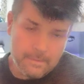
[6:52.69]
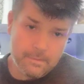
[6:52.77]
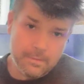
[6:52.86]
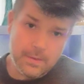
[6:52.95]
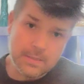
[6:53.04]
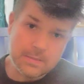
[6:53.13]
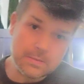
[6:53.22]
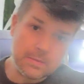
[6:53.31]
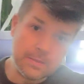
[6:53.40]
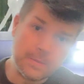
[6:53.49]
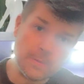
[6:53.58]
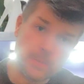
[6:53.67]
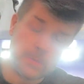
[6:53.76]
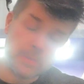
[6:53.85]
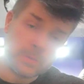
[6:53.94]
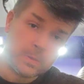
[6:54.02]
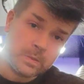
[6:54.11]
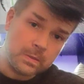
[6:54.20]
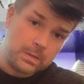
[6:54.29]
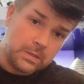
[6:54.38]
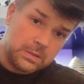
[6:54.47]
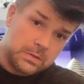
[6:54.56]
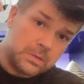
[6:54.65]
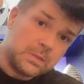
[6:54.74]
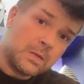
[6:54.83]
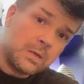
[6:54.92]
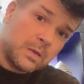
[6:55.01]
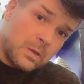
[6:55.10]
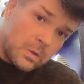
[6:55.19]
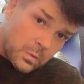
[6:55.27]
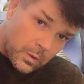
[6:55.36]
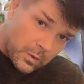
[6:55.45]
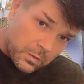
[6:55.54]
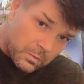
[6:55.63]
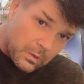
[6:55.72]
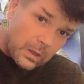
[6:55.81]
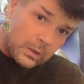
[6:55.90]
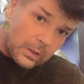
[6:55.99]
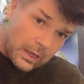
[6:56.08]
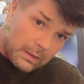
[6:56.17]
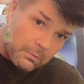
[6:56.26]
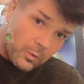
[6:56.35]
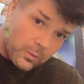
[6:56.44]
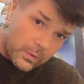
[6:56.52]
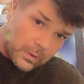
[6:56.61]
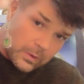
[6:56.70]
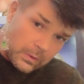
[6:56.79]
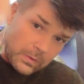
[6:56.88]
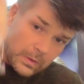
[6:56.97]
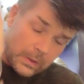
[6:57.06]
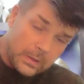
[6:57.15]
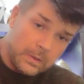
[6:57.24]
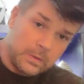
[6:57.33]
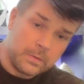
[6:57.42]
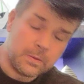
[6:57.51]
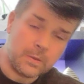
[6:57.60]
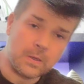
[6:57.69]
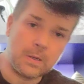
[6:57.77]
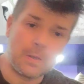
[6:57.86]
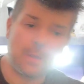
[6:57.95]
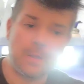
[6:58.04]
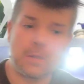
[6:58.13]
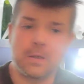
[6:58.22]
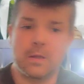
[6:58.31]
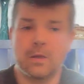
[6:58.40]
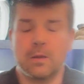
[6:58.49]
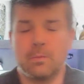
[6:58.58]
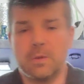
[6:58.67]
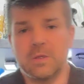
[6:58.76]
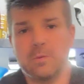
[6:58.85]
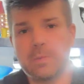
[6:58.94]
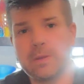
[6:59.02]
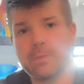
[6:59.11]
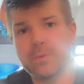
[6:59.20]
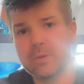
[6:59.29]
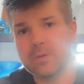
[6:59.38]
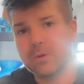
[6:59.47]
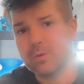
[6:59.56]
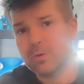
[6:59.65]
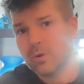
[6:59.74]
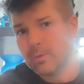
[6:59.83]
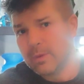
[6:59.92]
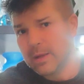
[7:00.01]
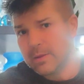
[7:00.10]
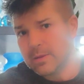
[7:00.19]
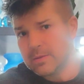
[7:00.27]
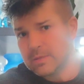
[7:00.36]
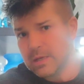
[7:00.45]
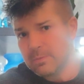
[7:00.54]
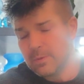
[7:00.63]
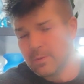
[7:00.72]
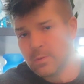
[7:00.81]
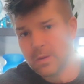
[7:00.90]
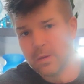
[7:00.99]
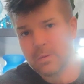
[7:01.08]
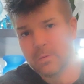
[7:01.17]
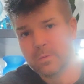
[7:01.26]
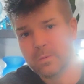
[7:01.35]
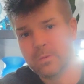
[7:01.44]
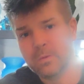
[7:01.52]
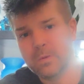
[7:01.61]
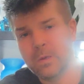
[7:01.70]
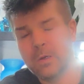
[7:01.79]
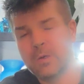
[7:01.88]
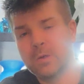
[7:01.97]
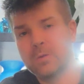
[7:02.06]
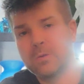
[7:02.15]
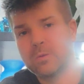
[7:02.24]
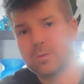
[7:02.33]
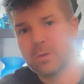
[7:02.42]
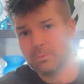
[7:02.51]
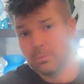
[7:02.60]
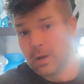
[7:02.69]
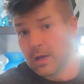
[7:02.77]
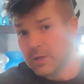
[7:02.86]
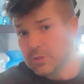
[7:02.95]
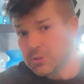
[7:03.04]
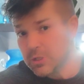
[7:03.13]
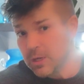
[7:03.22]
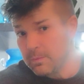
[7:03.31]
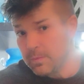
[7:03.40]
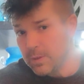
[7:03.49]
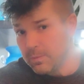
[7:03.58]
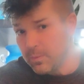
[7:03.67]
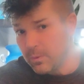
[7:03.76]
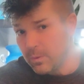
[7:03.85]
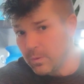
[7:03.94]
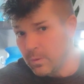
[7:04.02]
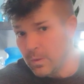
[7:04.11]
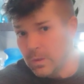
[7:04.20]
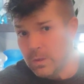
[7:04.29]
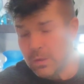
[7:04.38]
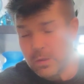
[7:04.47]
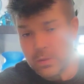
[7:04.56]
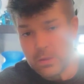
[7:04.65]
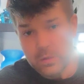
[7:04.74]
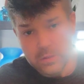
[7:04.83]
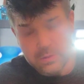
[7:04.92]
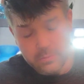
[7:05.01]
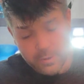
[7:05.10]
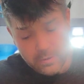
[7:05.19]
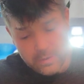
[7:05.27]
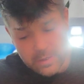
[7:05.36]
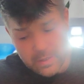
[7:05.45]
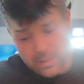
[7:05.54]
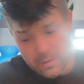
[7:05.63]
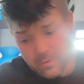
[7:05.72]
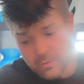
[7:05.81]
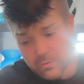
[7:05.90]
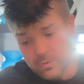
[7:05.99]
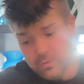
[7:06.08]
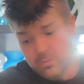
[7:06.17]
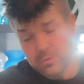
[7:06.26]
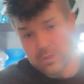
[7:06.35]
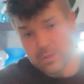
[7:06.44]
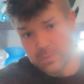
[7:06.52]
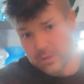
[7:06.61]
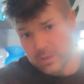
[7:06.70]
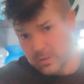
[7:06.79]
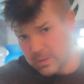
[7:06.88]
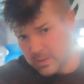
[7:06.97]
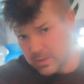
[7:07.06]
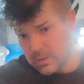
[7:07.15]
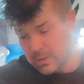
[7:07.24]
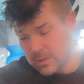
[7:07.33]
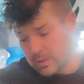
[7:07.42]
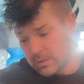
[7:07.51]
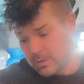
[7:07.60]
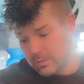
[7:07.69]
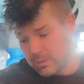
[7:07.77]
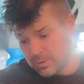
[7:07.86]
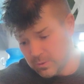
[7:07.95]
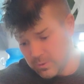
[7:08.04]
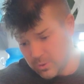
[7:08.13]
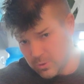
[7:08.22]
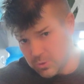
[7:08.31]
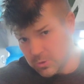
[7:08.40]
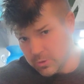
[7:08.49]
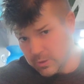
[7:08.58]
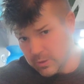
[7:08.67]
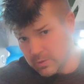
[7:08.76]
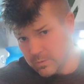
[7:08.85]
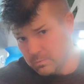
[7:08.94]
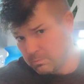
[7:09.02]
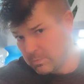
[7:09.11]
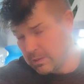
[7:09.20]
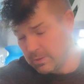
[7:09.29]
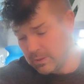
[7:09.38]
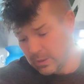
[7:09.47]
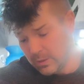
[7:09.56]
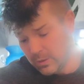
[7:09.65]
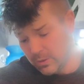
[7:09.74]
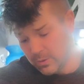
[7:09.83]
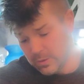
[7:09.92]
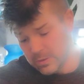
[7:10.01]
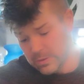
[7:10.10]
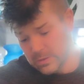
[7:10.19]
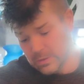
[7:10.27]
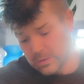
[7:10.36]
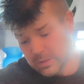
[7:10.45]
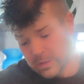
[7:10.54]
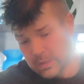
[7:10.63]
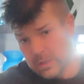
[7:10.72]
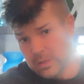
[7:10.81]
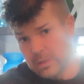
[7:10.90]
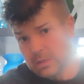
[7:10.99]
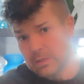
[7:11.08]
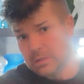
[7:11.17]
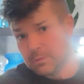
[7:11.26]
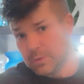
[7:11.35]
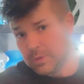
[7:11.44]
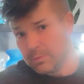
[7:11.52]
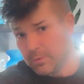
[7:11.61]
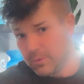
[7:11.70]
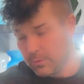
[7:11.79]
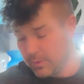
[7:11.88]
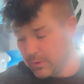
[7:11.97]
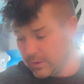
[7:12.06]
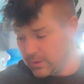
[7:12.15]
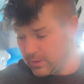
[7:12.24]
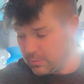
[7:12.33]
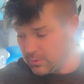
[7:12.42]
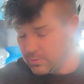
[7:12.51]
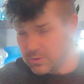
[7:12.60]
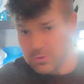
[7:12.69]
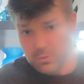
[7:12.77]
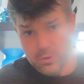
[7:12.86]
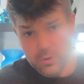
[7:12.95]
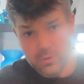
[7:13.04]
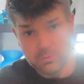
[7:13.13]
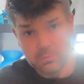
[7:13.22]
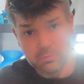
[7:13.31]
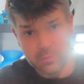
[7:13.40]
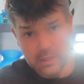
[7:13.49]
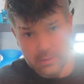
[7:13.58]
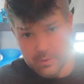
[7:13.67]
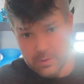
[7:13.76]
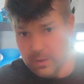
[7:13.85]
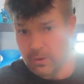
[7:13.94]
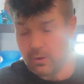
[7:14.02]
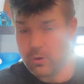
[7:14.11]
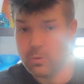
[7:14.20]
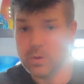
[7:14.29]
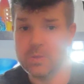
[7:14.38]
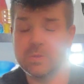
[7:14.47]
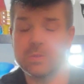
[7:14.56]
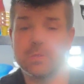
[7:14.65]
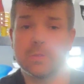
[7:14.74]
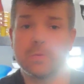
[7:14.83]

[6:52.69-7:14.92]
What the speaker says: This is worth a lot more than you think. But the people that don't know about this type of thing, the pawn shop people in a small town, typically, usually, maybe not always, the people that work in a thrift store, maybe not always,